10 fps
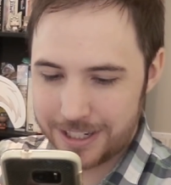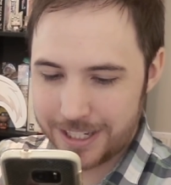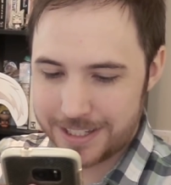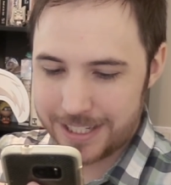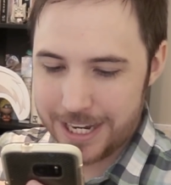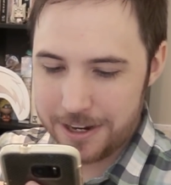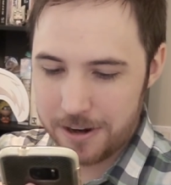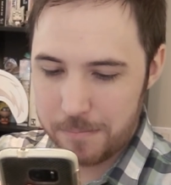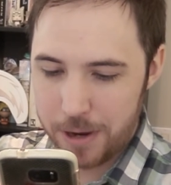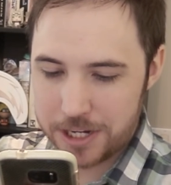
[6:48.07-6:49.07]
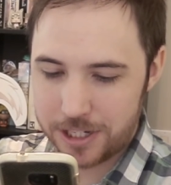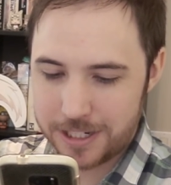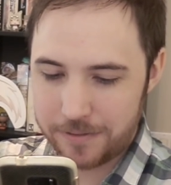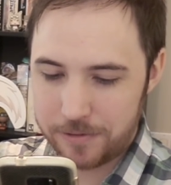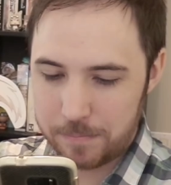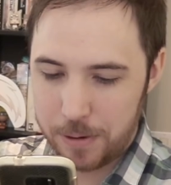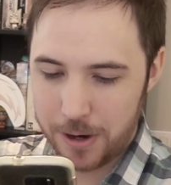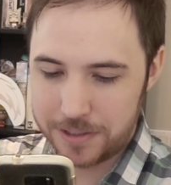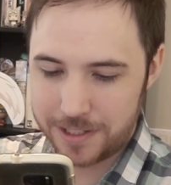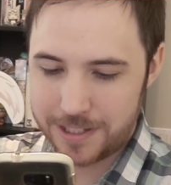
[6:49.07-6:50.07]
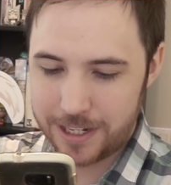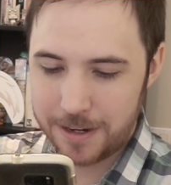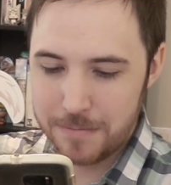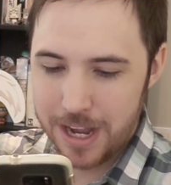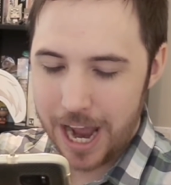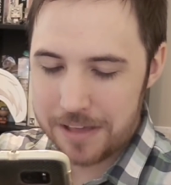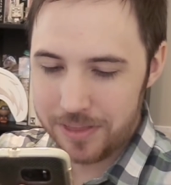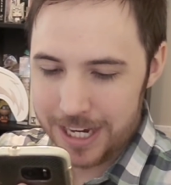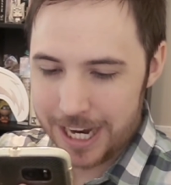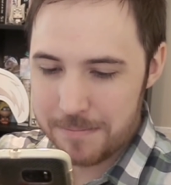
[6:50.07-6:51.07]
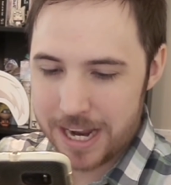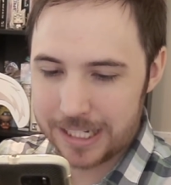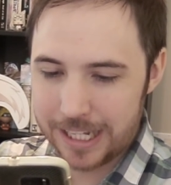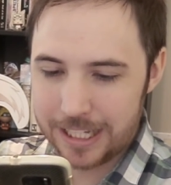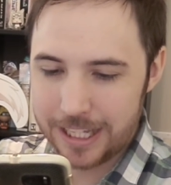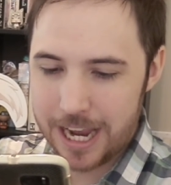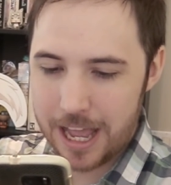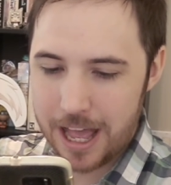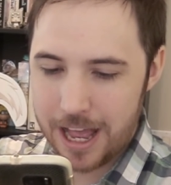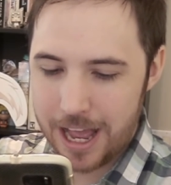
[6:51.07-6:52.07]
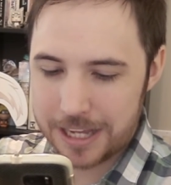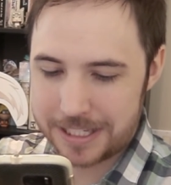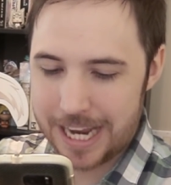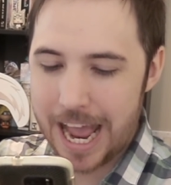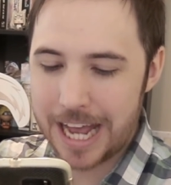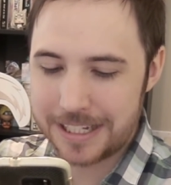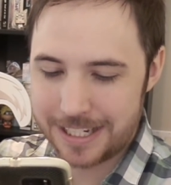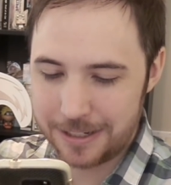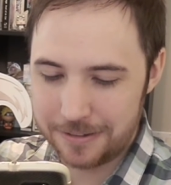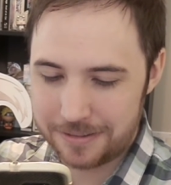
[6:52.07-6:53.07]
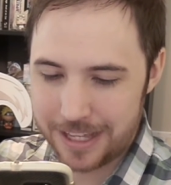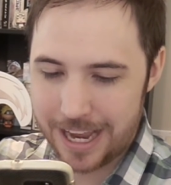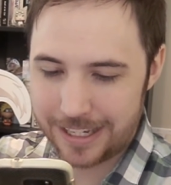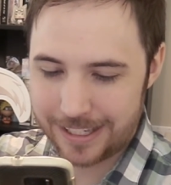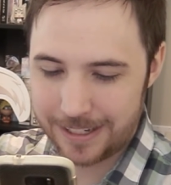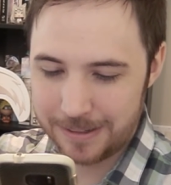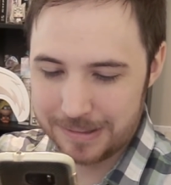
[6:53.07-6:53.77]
So you can see her in a bunch of different poses here. I think I made Lily a, a tad too thick.